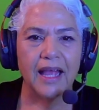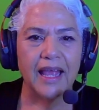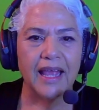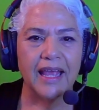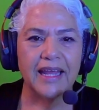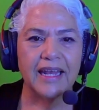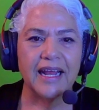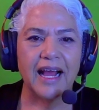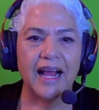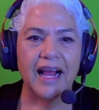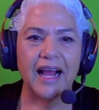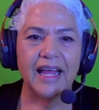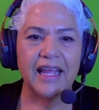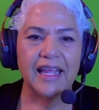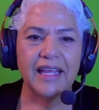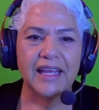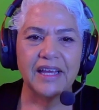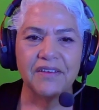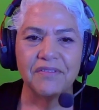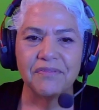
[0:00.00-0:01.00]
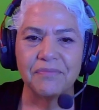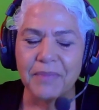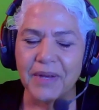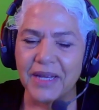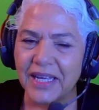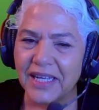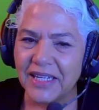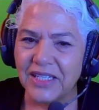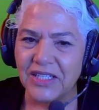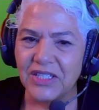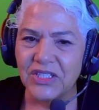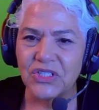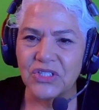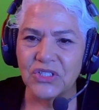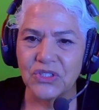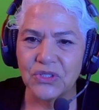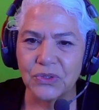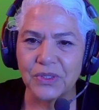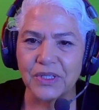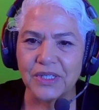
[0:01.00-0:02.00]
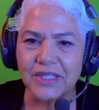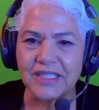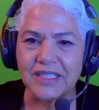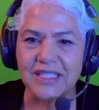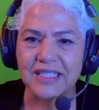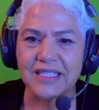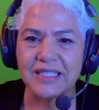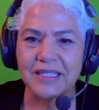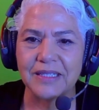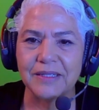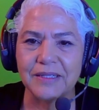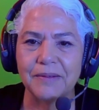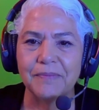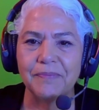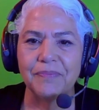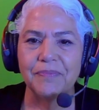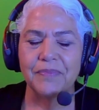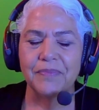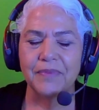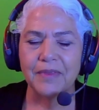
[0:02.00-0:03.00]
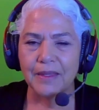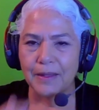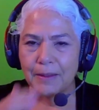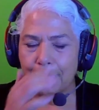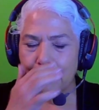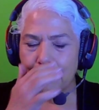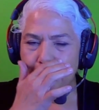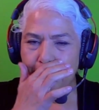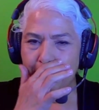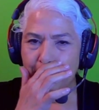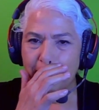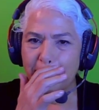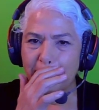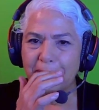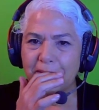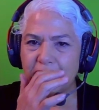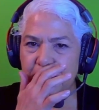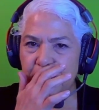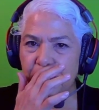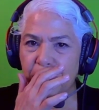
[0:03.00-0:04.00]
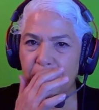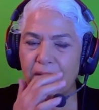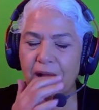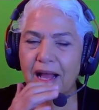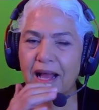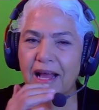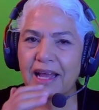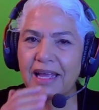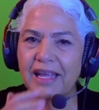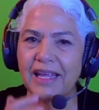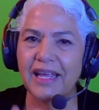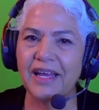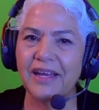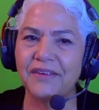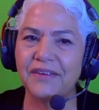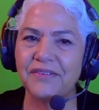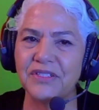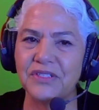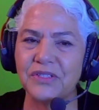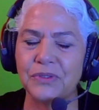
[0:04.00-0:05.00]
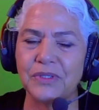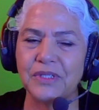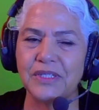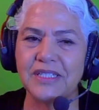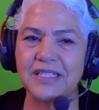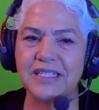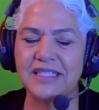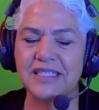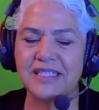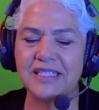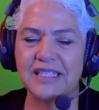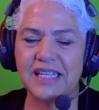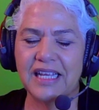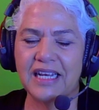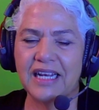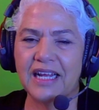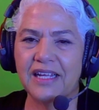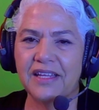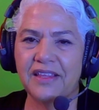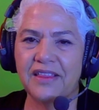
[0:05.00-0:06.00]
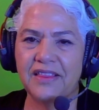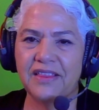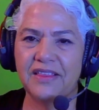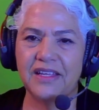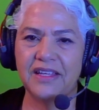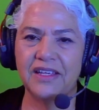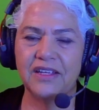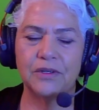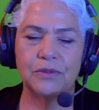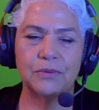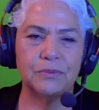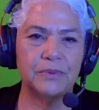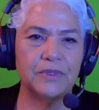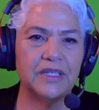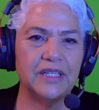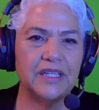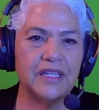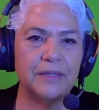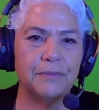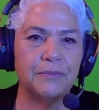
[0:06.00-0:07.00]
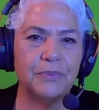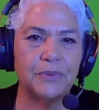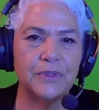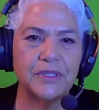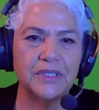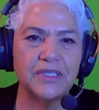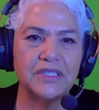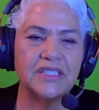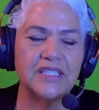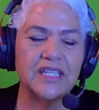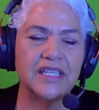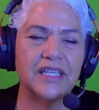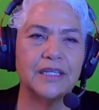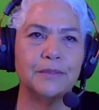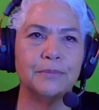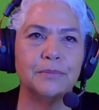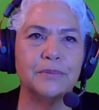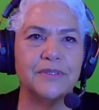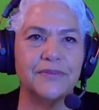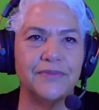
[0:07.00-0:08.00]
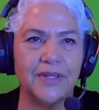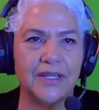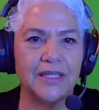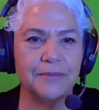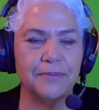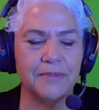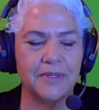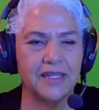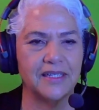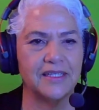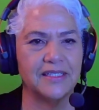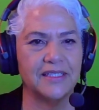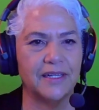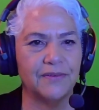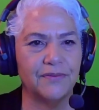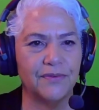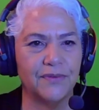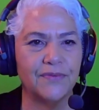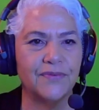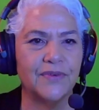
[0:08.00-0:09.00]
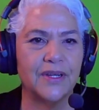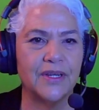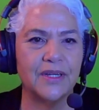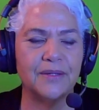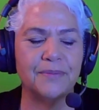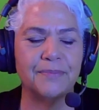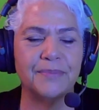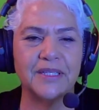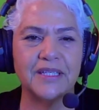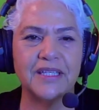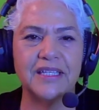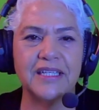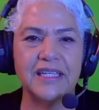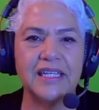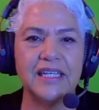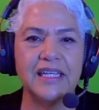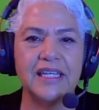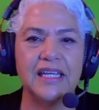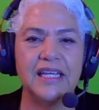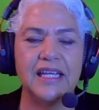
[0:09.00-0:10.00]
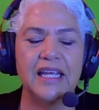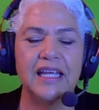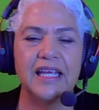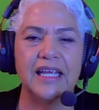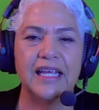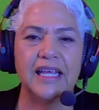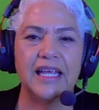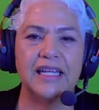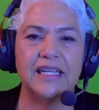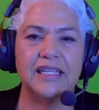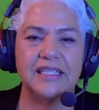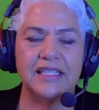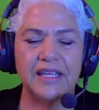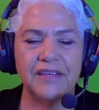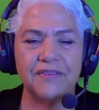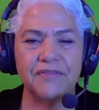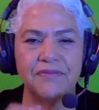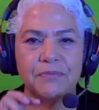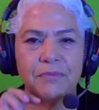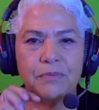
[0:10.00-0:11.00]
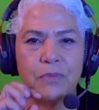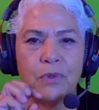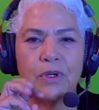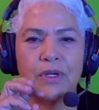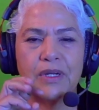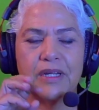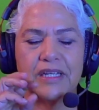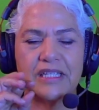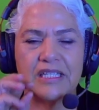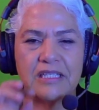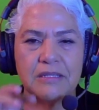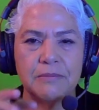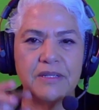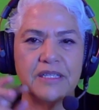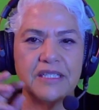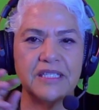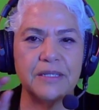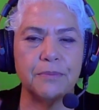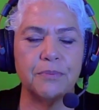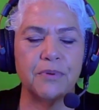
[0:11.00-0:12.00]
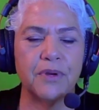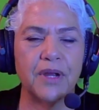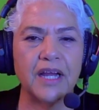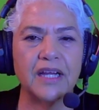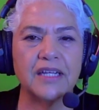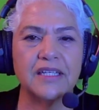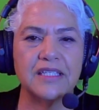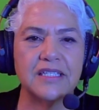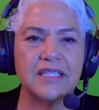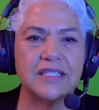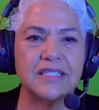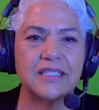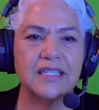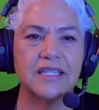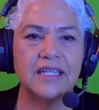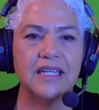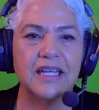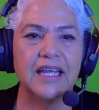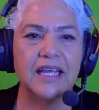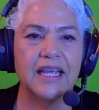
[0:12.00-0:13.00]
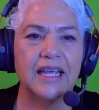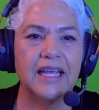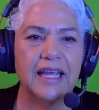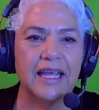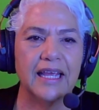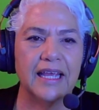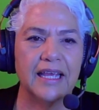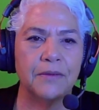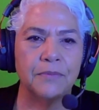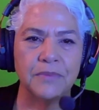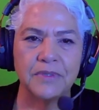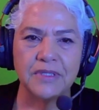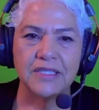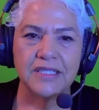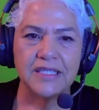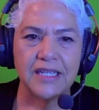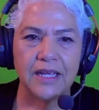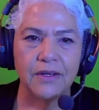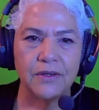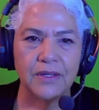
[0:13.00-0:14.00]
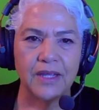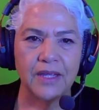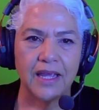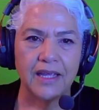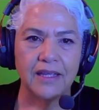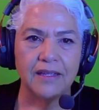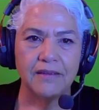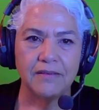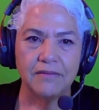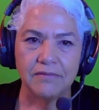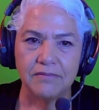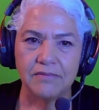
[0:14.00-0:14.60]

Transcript: and I have my sorts. So I have sorts that I think are really important to help develop that set for variability and to give more explicit practice. And we'll say, okay,